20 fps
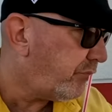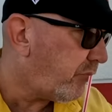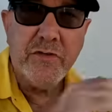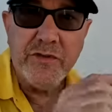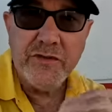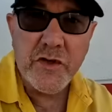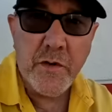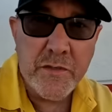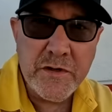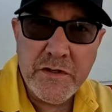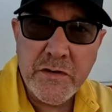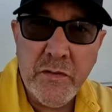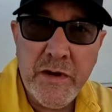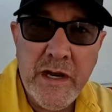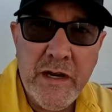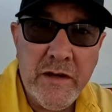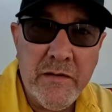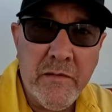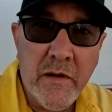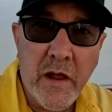So
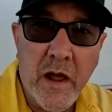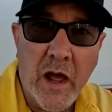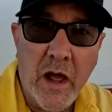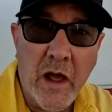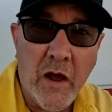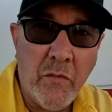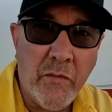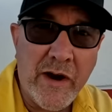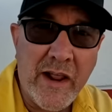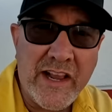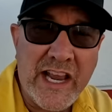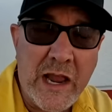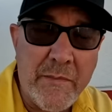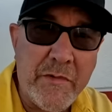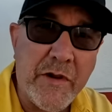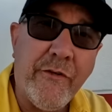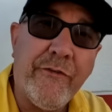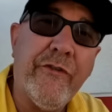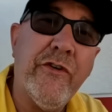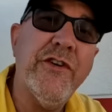between uh, when I came
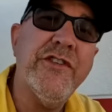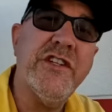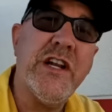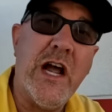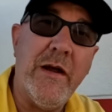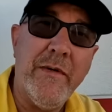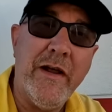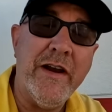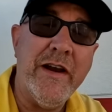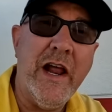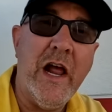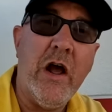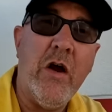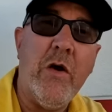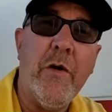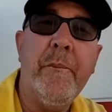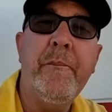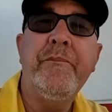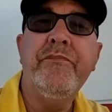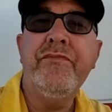here the first time and
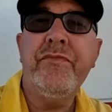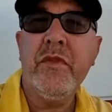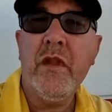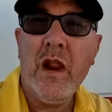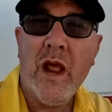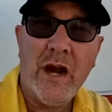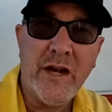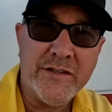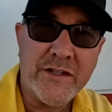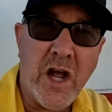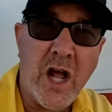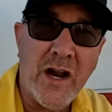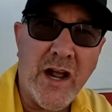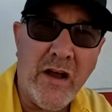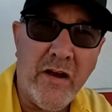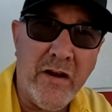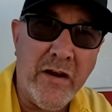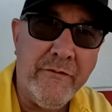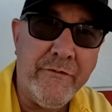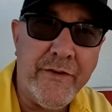now, I just hung
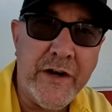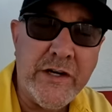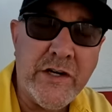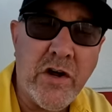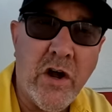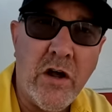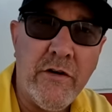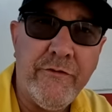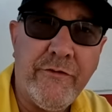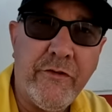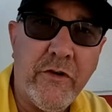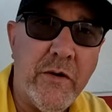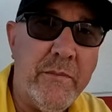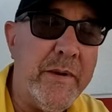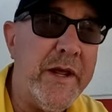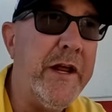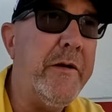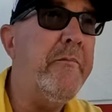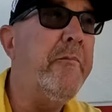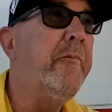out at VidCon for a
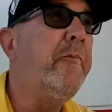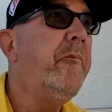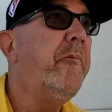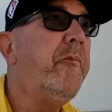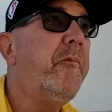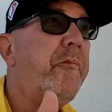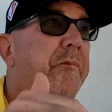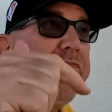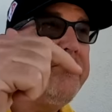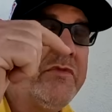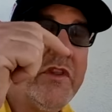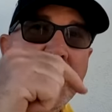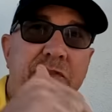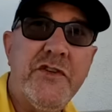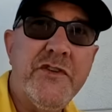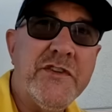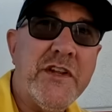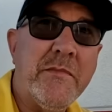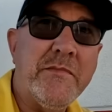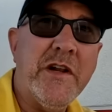bit. As
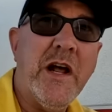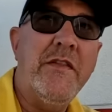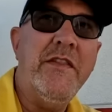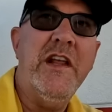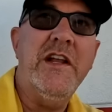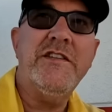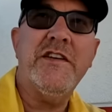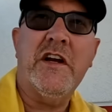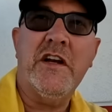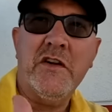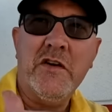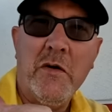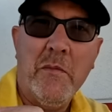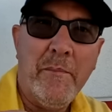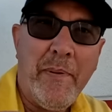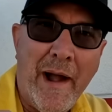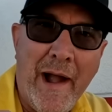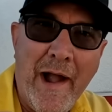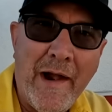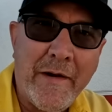soon as I'm done this, I'm gonna go
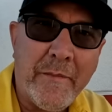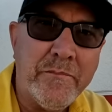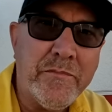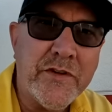back.